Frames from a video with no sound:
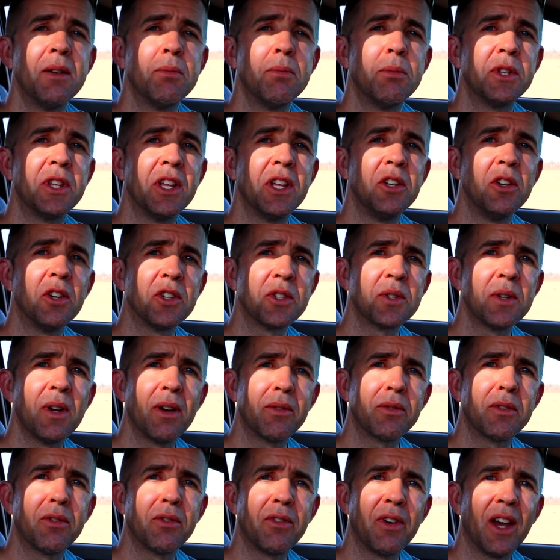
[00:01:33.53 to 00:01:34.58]
But then you also
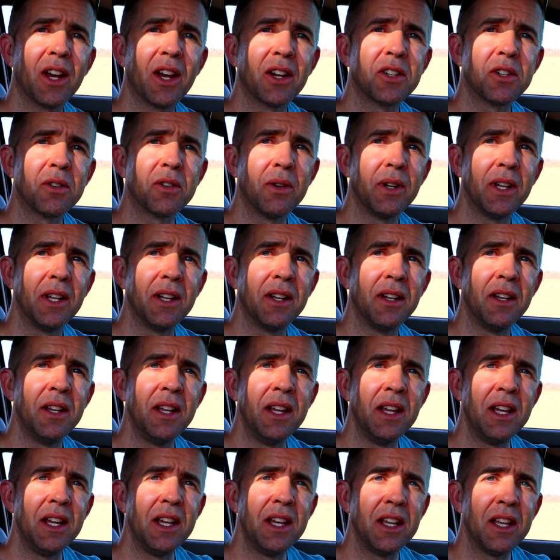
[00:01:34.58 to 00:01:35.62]
have to factor in
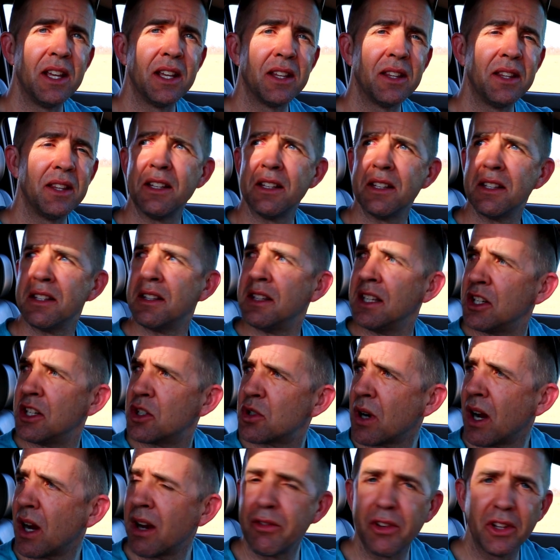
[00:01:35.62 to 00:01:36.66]
the
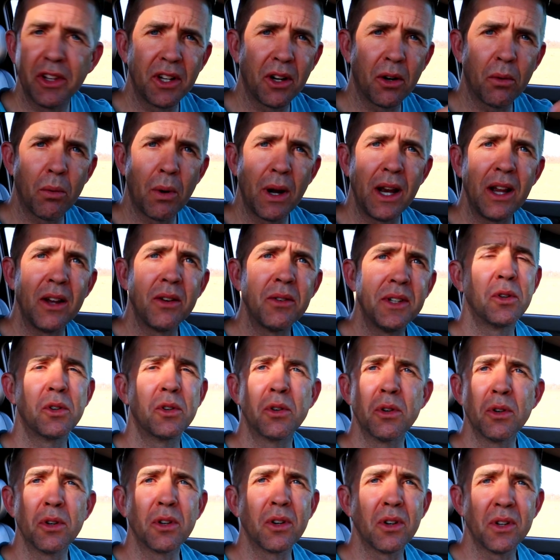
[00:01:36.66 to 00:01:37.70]
traveling around.
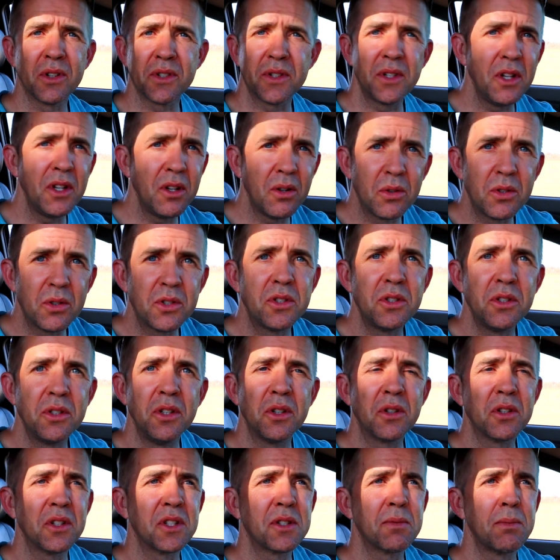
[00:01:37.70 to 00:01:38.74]
Kruger is huge.
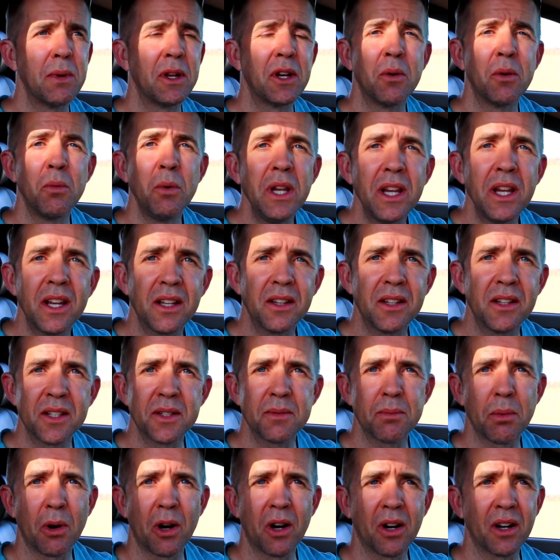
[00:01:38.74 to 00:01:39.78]
You can spend a week in
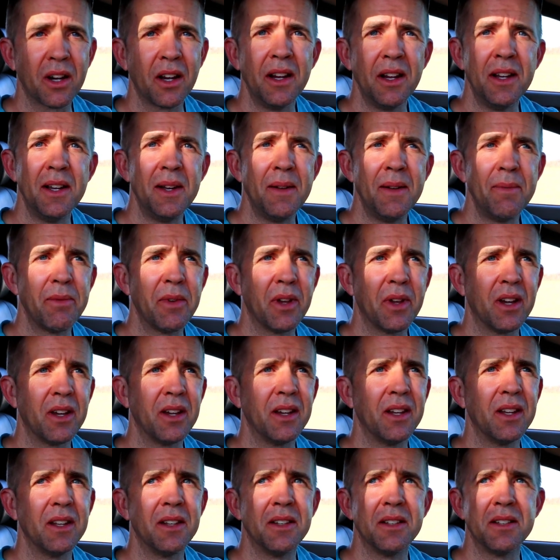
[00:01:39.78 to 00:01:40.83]
this park.
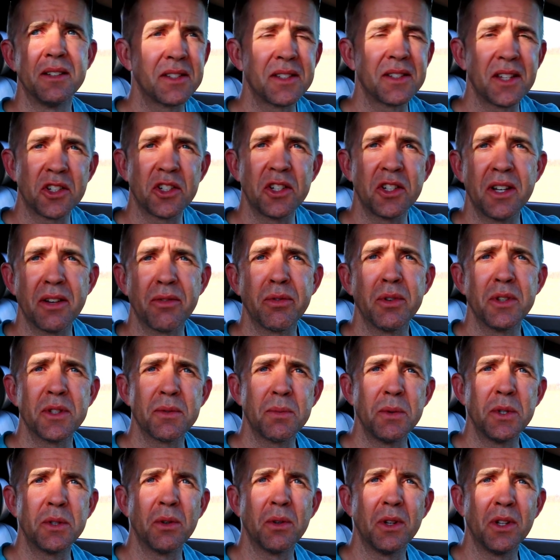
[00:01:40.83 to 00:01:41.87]
And such a difference
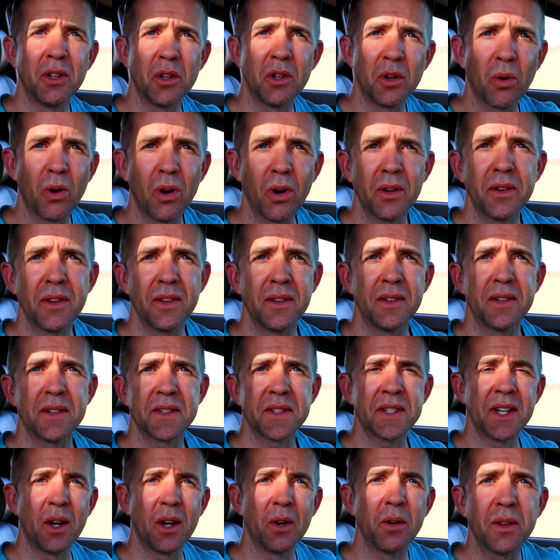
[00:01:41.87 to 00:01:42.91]
between the north and the
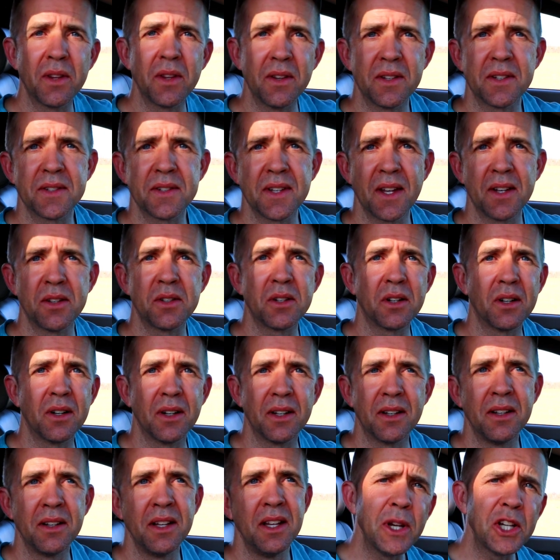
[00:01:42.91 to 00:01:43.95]
south and the center.
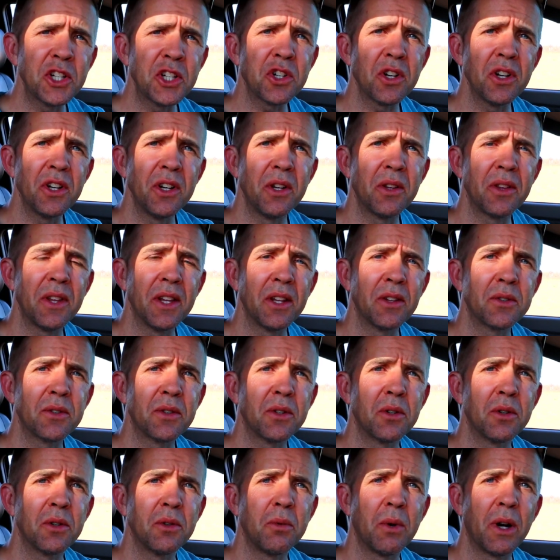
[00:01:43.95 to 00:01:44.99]
And make sure you think
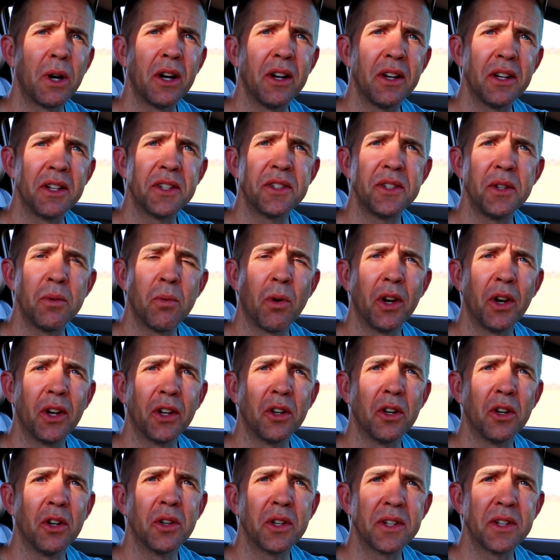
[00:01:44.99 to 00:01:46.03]
through where it is you want to
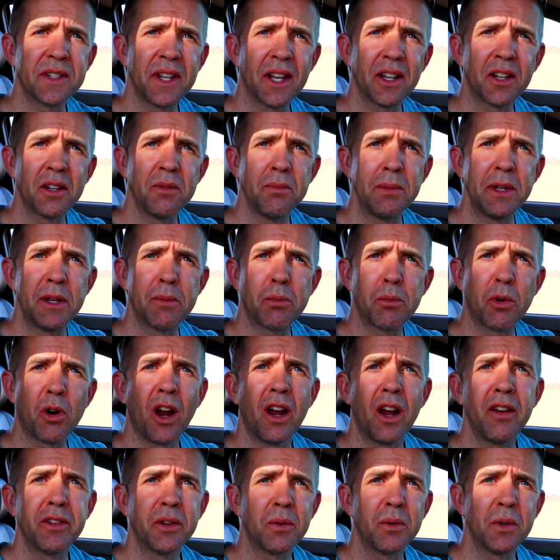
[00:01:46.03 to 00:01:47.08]
go, because that can be a
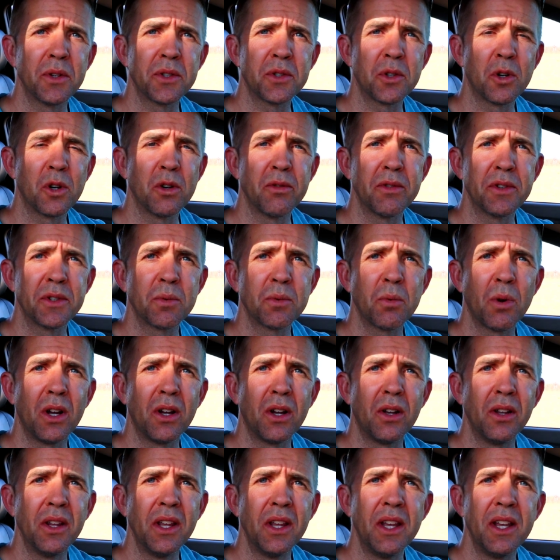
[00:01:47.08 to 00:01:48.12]
private reserve as
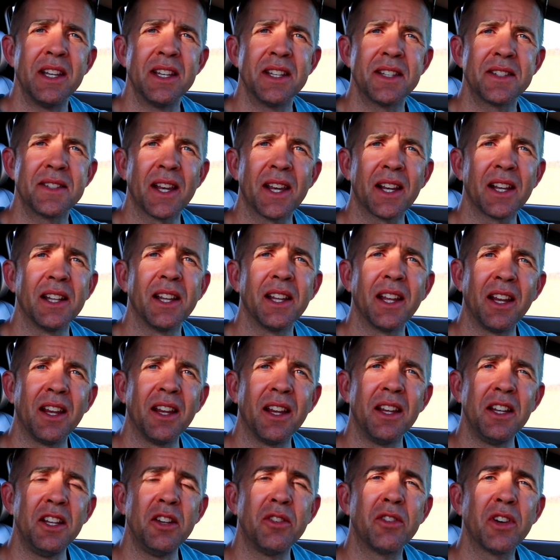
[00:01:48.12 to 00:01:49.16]
well.
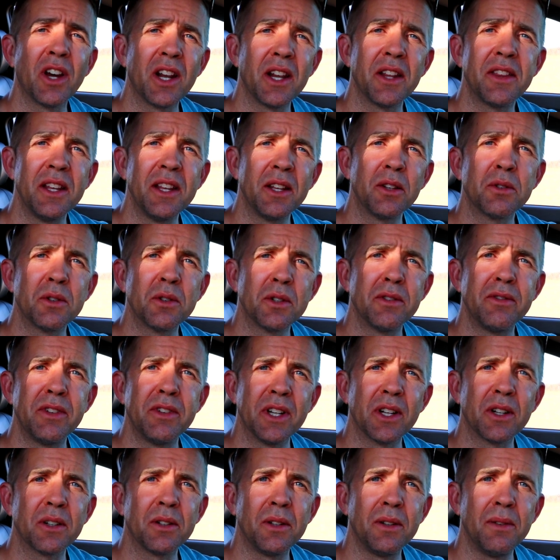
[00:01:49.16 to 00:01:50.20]
Secondly, you've got to think through the
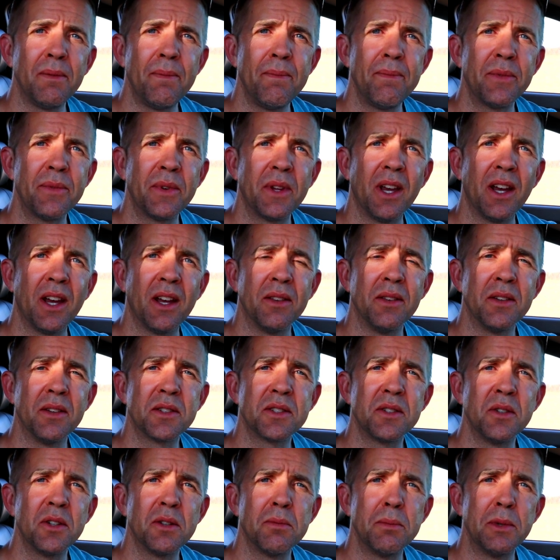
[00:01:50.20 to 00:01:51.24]
vehicle and the
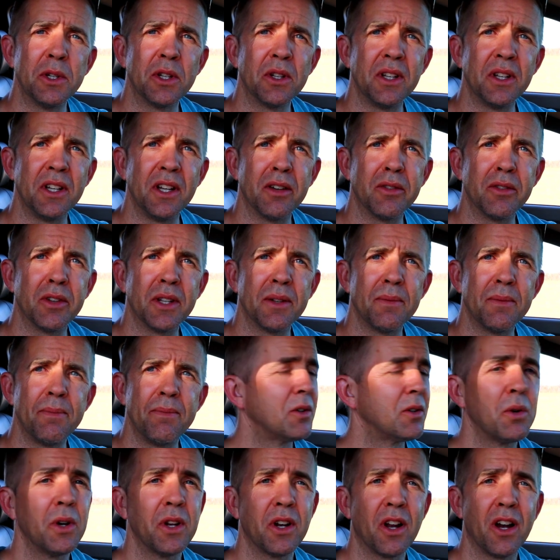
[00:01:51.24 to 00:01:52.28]
suitability of it.
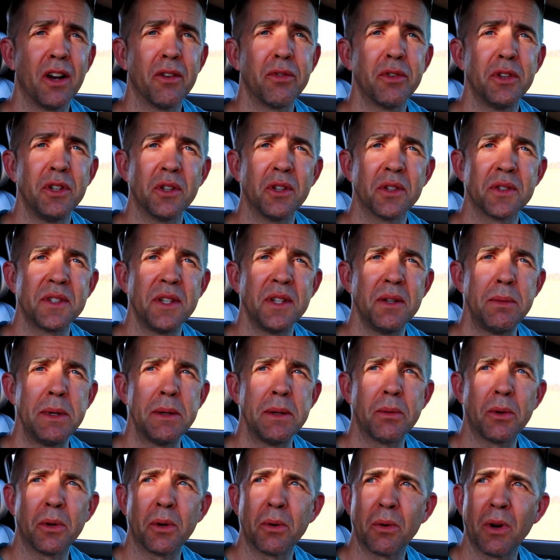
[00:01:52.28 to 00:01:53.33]
Quite often you'll see
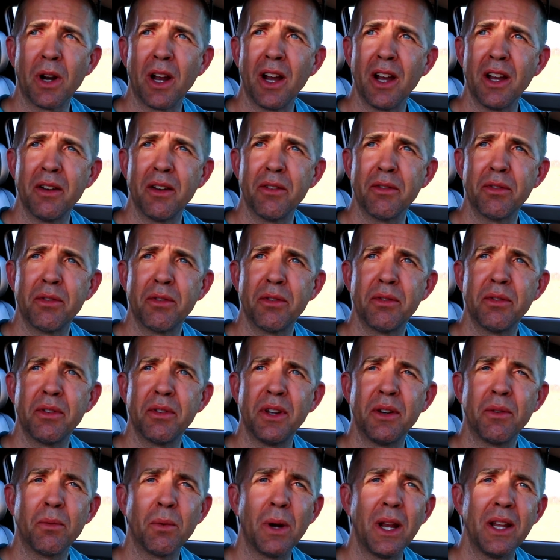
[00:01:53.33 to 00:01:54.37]
people arrive
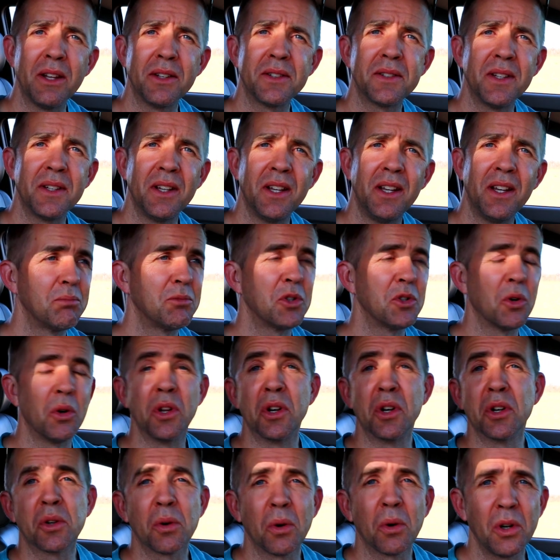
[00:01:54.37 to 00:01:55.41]
and rent a
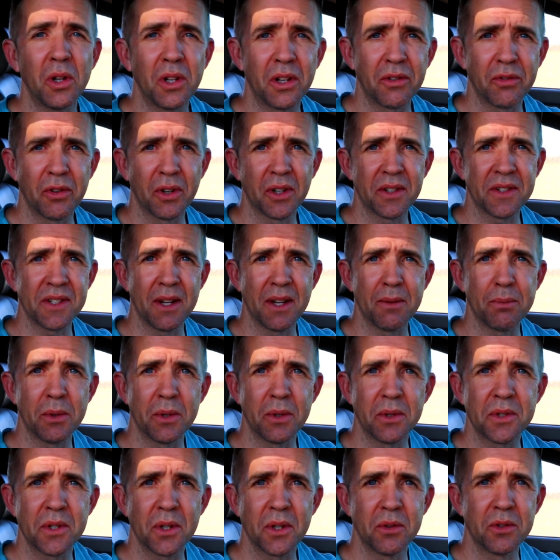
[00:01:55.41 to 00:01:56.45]
Toyota Corolla, for example.
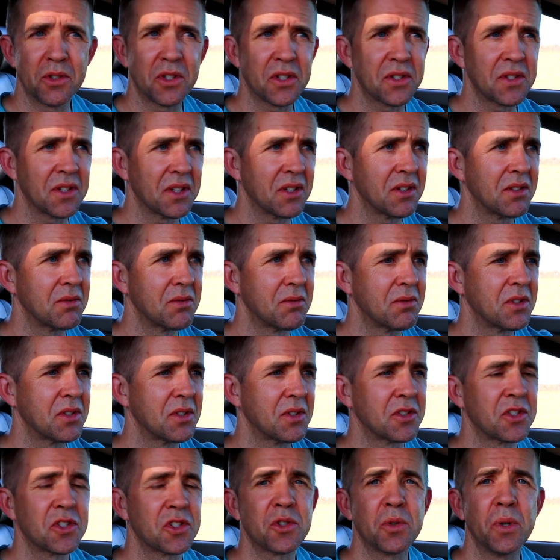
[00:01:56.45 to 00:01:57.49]
So just a
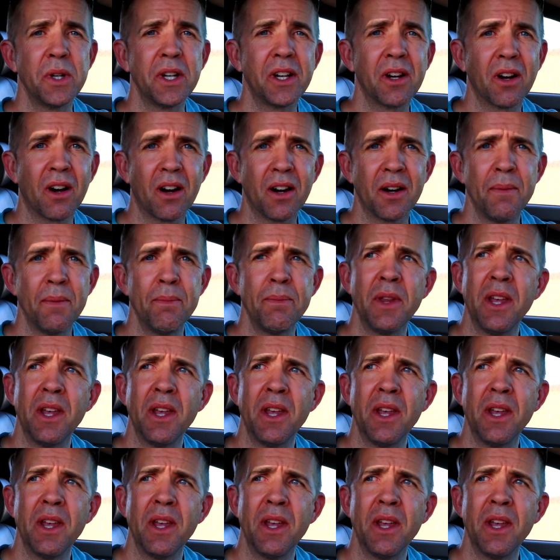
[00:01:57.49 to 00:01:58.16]
streetcar.